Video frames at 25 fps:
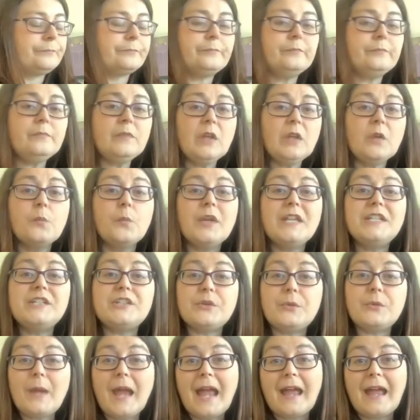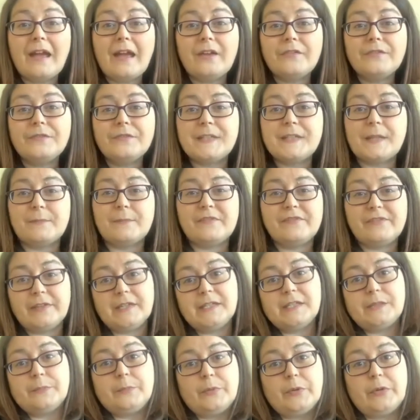We do have some of these
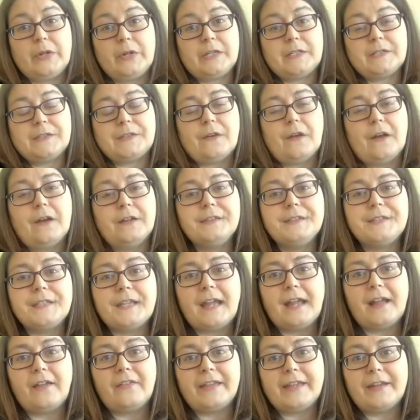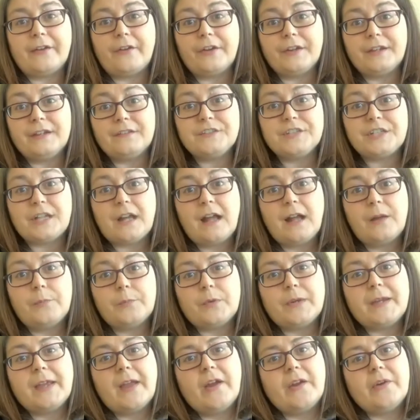books on sale in our gift shop. We
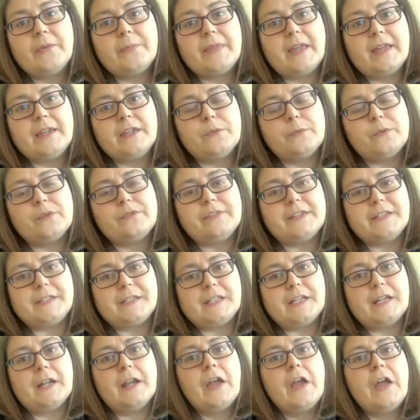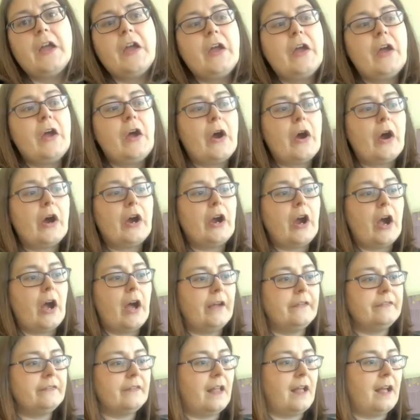hope that you will visit our
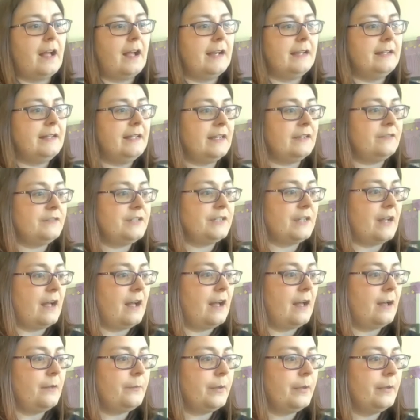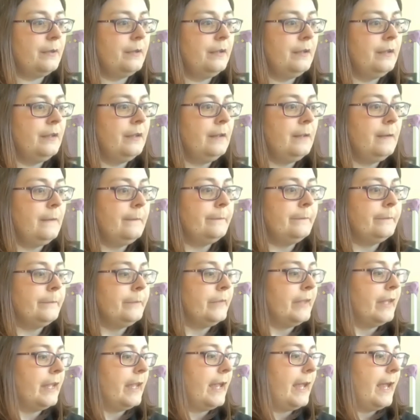online gift shop.
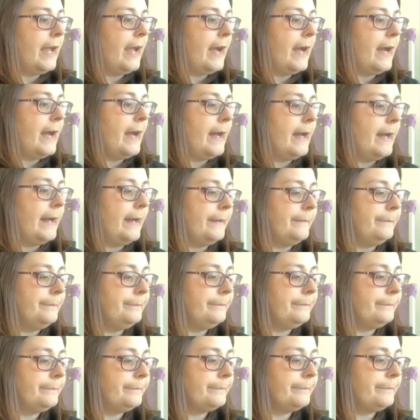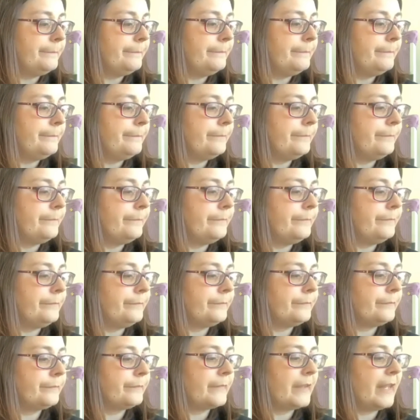
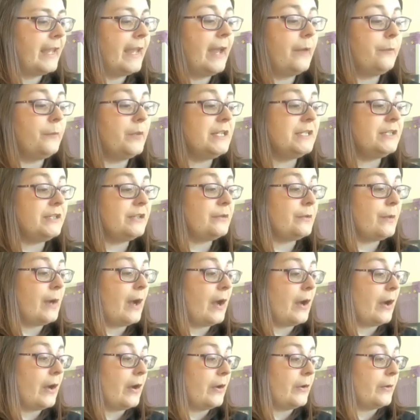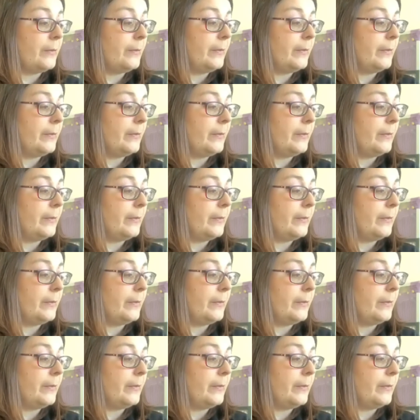And we do hope